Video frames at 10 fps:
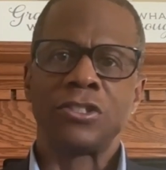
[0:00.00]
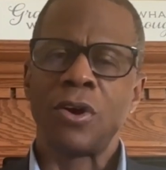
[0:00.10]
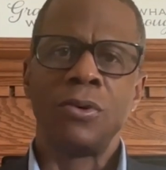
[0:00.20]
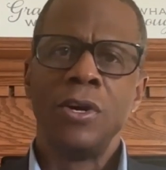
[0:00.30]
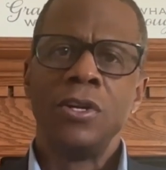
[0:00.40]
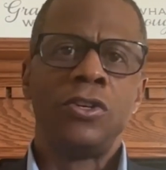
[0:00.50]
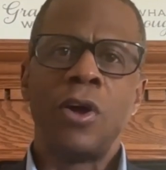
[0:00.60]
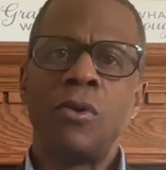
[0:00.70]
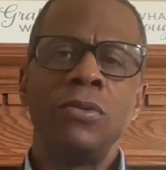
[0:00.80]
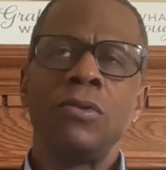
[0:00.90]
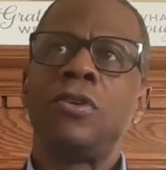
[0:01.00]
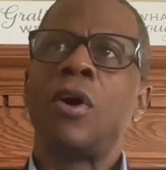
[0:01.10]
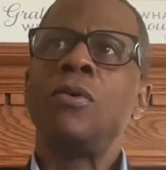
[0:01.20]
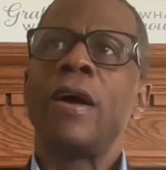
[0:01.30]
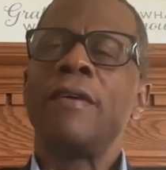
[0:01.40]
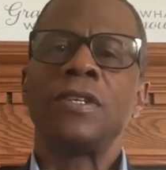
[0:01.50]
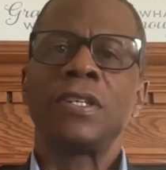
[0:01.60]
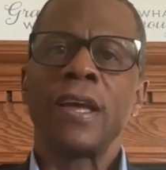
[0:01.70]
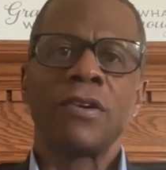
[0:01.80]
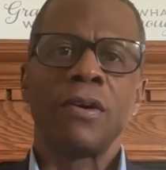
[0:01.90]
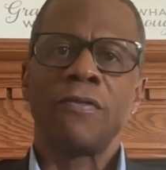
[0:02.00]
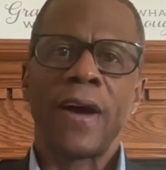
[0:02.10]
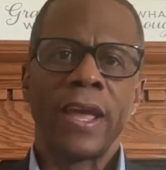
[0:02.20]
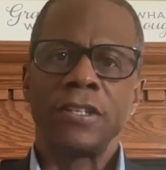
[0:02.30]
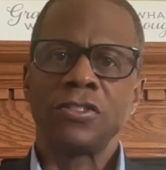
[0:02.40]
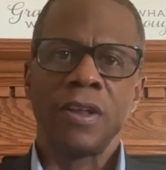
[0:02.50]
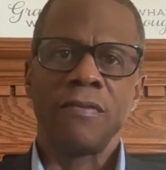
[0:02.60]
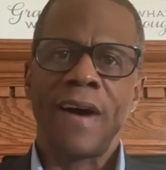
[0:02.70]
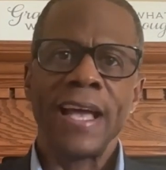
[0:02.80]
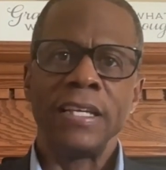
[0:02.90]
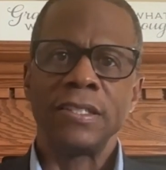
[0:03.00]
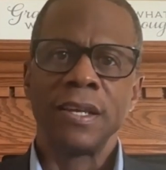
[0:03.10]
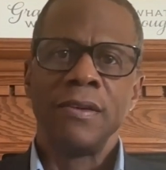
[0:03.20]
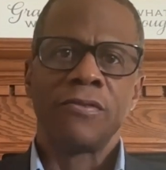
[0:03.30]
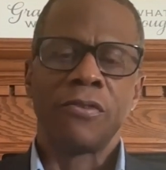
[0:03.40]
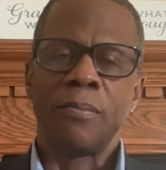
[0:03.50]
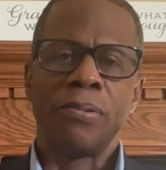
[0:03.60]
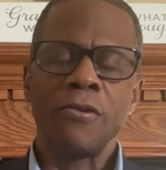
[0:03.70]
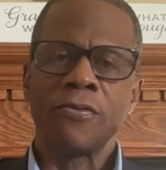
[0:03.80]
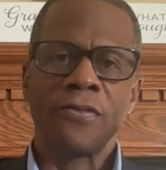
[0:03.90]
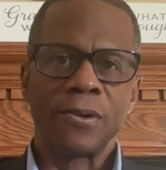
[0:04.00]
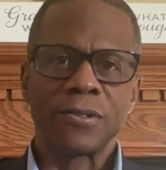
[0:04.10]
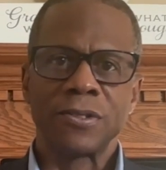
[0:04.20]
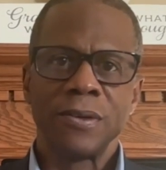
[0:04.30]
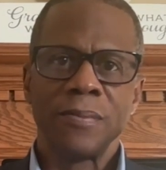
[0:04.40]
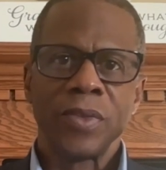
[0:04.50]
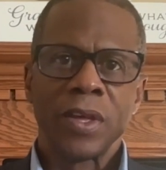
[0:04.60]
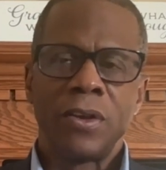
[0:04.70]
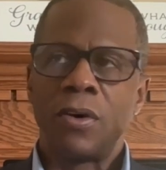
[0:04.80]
So don't ever take your financial advice from broke folks. Don't